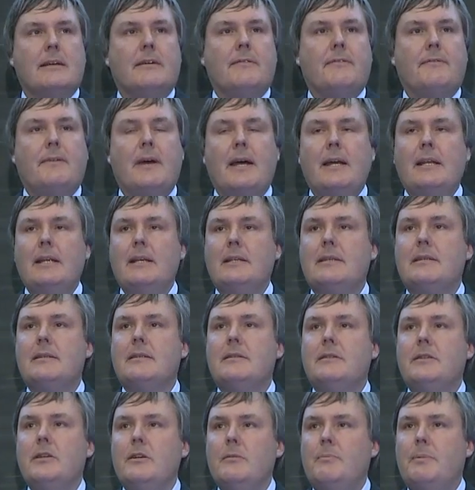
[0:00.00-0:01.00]
are fairly
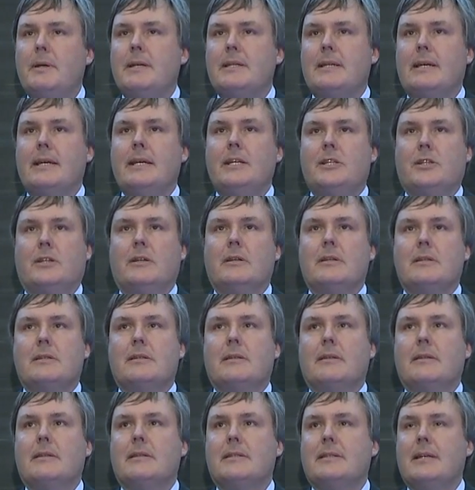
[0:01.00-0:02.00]
stupid
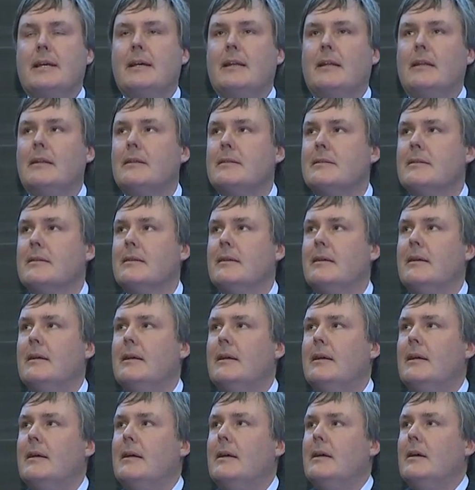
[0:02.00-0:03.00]
agents, the cells,
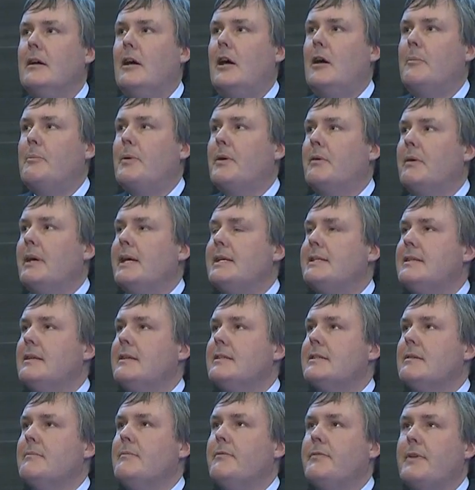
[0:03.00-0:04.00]
operating
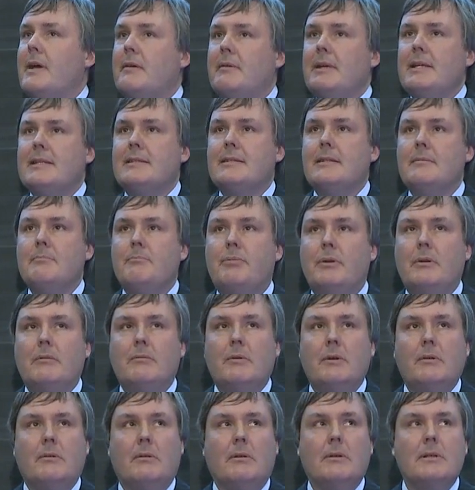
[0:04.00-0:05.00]
some very simple
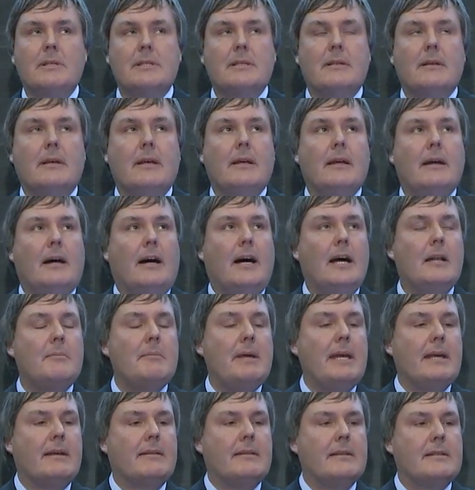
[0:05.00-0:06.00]
rules. I'll
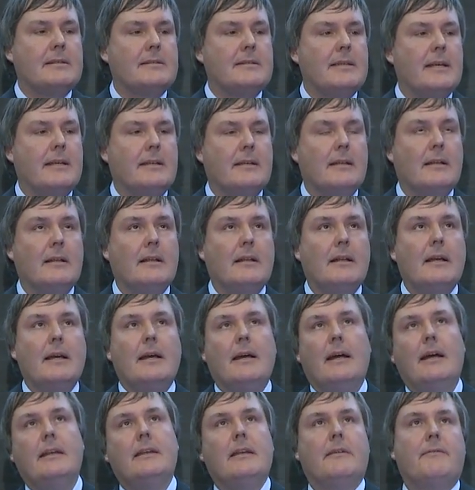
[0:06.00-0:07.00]
make this signal,
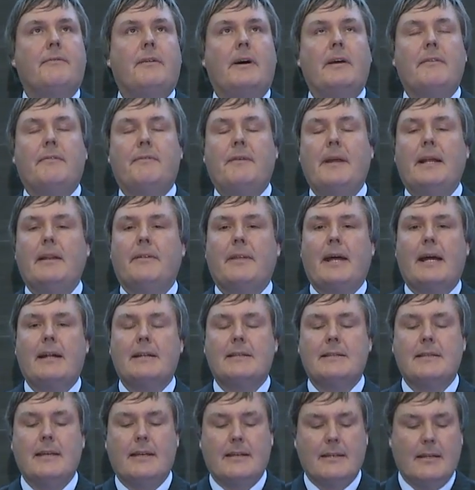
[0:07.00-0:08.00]
and if I feel
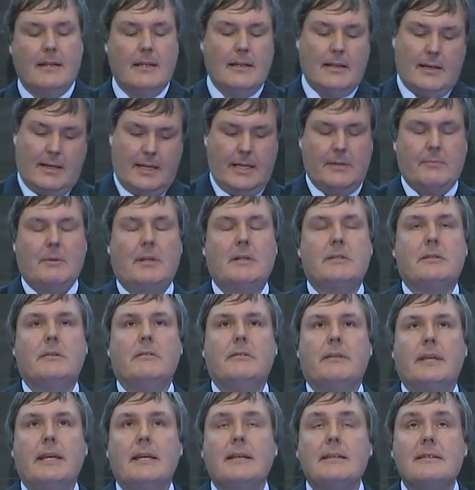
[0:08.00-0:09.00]
that signal, I will
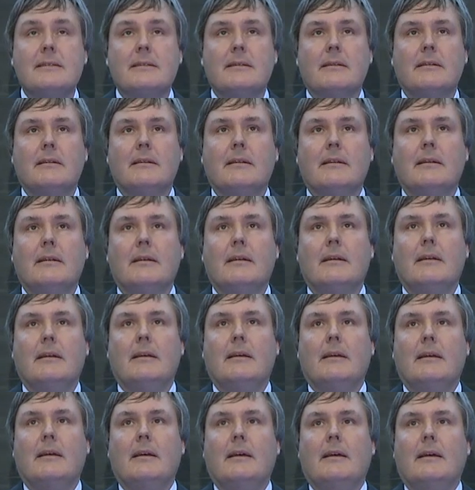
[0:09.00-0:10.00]
do this.
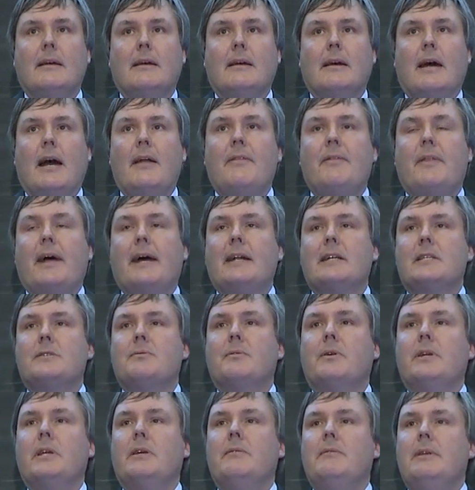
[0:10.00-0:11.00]
And that's
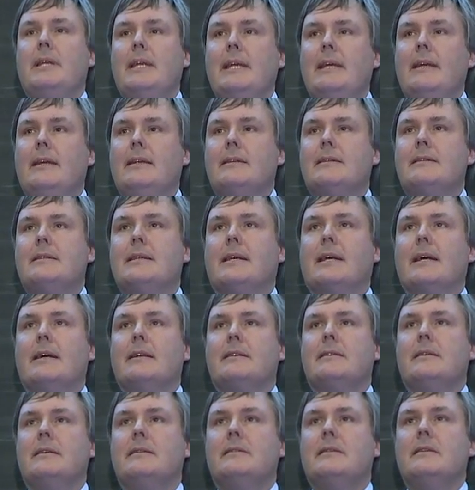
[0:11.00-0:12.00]
what you need to
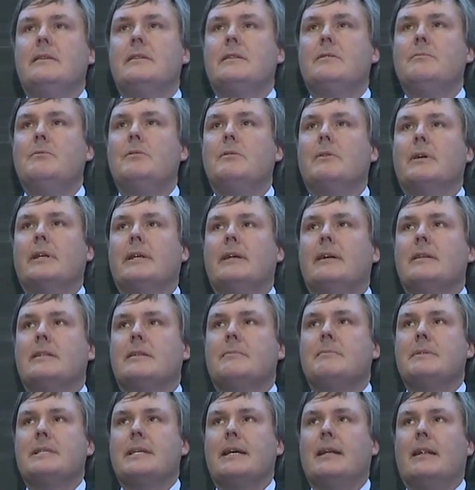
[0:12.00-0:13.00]
get tissues to organize
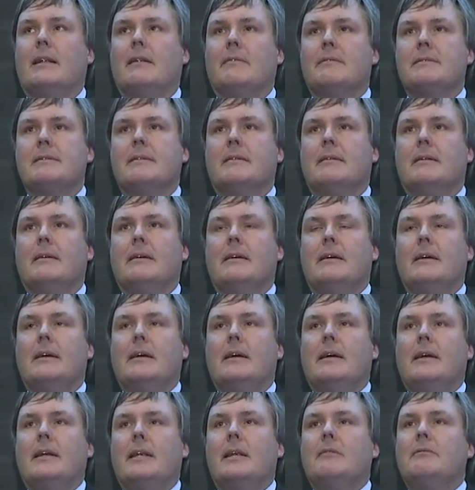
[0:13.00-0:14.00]
themselves.
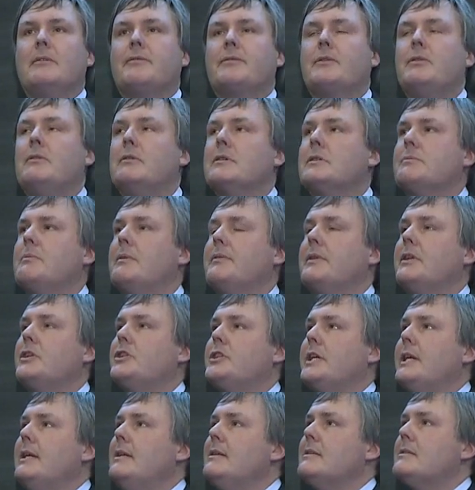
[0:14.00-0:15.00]
Now, of course, what the
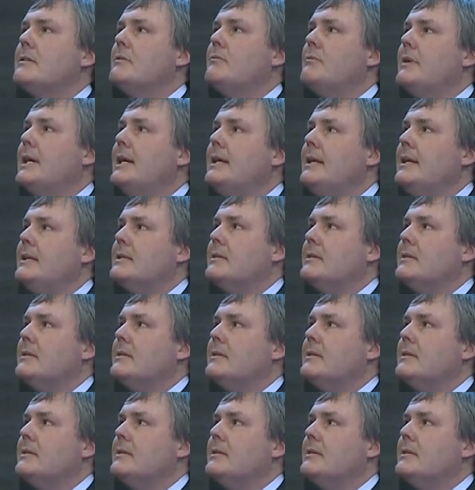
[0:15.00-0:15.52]
genes are really